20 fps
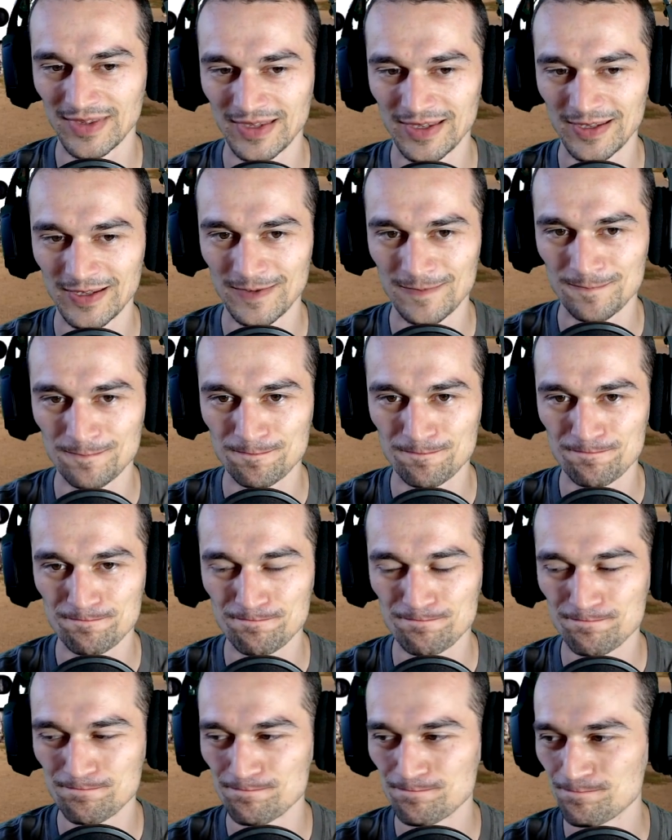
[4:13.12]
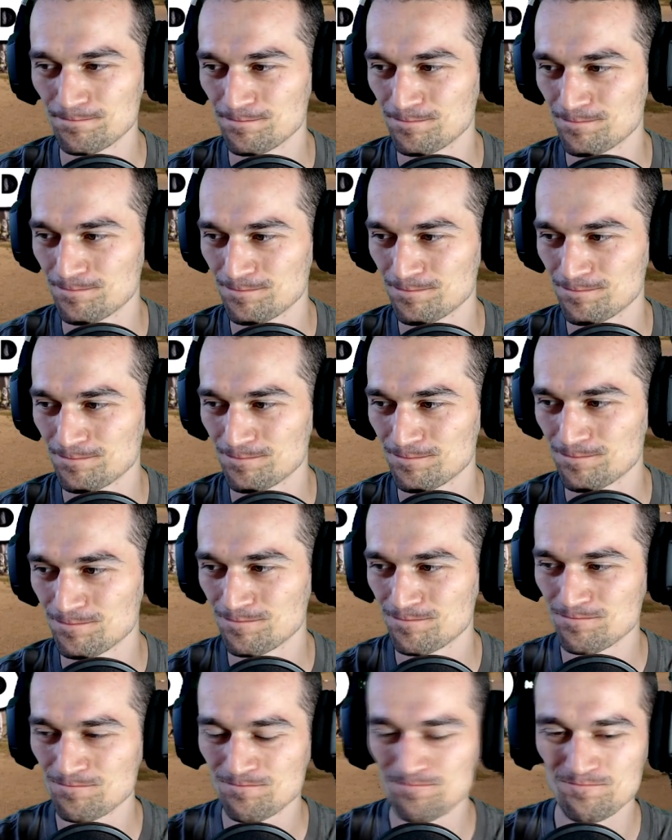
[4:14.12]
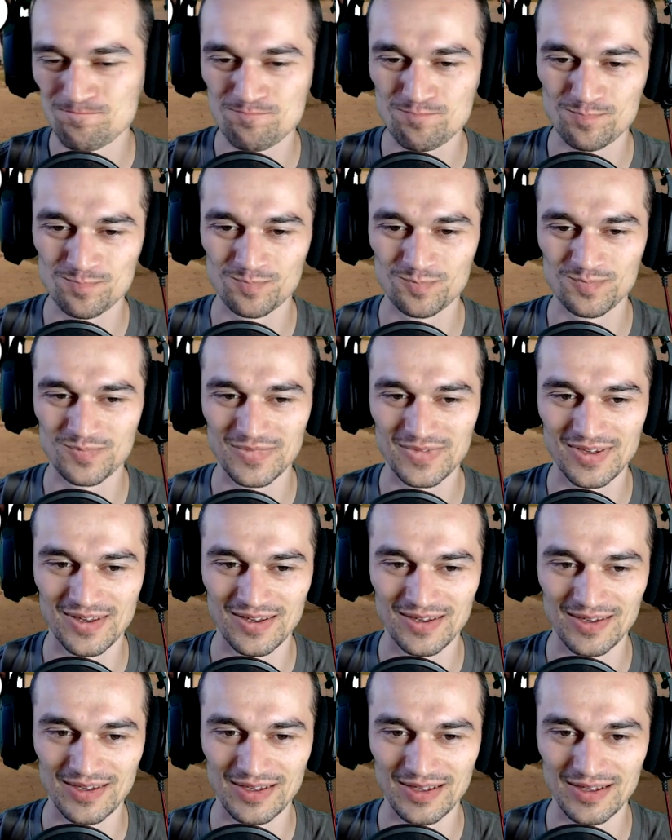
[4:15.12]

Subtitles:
Number 3, Hanov, Czech Republic.